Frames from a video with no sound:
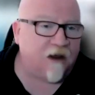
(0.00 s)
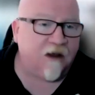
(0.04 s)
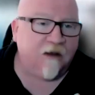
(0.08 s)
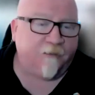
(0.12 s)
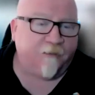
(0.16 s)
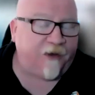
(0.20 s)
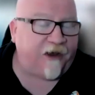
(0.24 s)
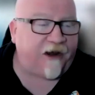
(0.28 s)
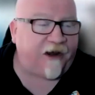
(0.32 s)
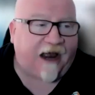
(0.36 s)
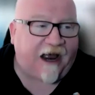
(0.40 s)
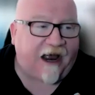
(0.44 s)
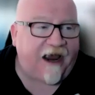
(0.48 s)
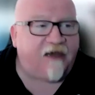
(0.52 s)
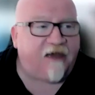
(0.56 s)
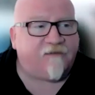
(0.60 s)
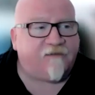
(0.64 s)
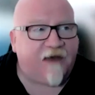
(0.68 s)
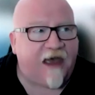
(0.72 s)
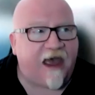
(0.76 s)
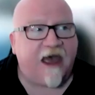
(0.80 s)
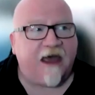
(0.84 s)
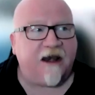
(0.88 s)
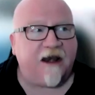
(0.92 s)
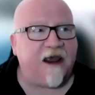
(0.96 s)
But I have
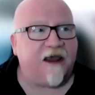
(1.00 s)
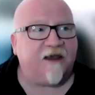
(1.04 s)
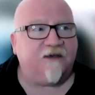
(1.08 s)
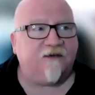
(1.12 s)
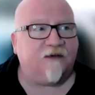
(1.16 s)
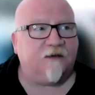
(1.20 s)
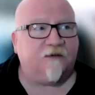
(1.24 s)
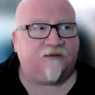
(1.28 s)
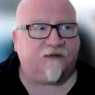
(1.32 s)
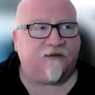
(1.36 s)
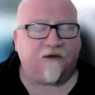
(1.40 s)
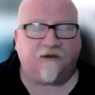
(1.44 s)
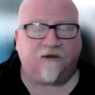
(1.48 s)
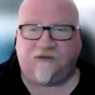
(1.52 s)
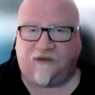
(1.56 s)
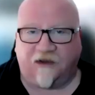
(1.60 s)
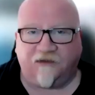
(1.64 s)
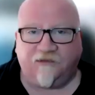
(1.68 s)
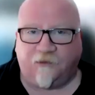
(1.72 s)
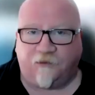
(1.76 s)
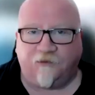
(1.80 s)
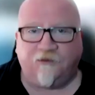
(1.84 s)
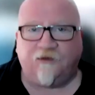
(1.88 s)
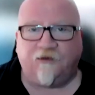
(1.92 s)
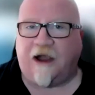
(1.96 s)
had a
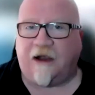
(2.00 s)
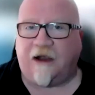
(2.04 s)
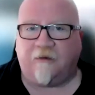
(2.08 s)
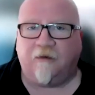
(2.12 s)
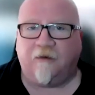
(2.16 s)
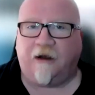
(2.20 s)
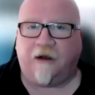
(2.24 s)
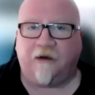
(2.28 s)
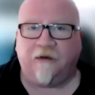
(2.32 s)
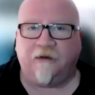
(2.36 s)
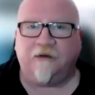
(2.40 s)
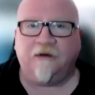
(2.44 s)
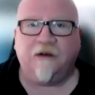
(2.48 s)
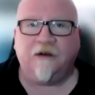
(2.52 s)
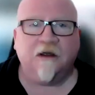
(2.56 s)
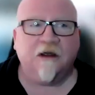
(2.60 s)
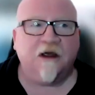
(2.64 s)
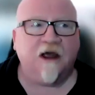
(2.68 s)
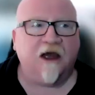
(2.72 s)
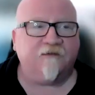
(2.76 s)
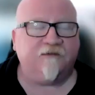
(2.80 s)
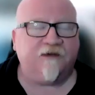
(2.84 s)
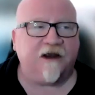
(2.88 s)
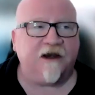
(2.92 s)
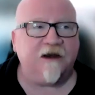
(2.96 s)
successful track record
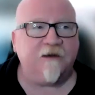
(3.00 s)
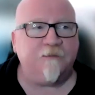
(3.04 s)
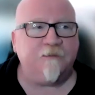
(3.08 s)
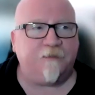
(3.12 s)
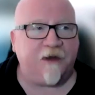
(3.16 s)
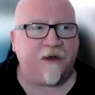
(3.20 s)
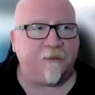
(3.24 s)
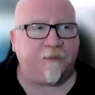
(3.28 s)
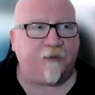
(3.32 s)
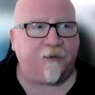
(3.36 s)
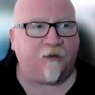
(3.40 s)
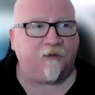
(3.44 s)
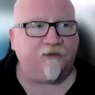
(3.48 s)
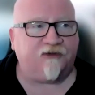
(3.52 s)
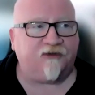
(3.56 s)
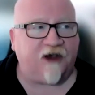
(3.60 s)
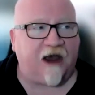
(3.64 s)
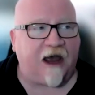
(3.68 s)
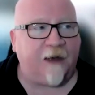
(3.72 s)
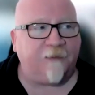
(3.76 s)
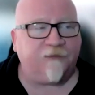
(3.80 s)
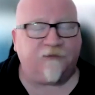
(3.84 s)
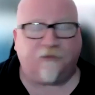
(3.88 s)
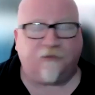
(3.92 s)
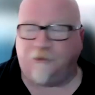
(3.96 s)
of getting people
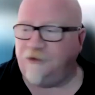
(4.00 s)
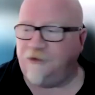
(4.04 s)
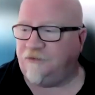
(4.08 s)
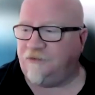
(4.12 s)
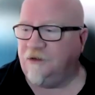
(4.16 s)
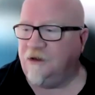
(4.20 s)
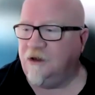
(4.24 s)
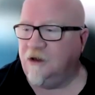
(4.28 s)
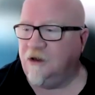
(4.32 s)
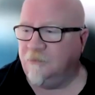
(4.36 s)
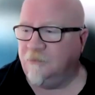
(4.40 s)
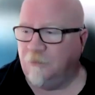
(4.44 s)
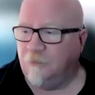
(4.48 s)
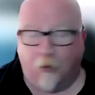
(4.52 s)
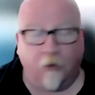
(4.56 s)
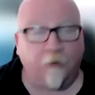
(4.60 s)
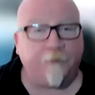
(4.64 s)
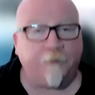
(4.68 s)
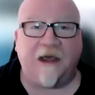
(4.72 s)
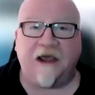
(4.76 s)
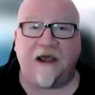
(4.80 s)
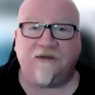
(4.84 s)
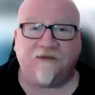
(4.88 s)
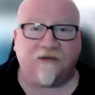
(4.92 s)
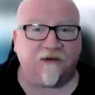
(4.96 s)
jobs with more
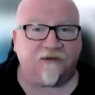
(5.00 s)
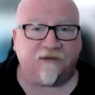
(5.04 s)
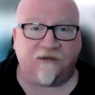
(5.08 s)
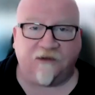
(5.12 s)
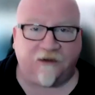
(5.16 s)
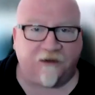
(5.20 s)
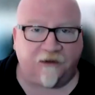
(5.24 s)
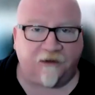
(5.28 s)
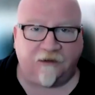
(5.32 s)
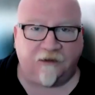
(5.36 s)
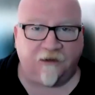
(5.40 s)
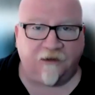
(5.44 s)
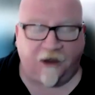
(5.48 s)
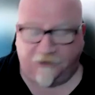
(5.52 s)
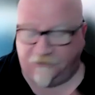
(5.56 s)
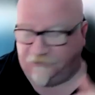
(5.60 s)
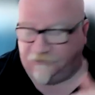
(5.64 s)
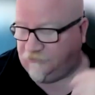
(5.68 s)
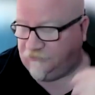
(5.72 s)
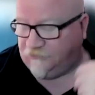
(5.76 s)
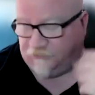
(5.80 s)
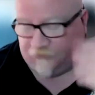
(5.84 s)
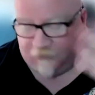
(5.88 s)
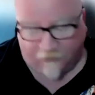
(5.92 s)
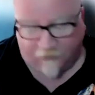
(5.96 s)
basic uh,
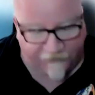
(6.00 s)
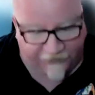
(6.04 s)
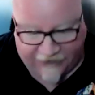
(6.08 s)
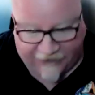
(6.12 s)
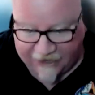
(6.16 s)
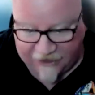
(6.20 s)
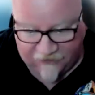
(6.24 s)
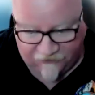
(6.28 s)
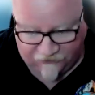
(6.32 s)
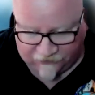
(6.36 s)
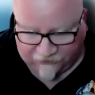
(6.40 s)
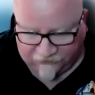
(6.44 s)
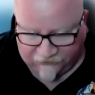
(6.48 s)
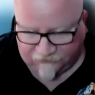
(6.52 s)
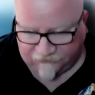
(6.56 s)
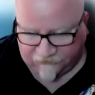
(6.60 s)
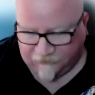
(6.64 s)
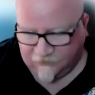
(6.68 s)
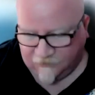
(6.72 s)
certifications.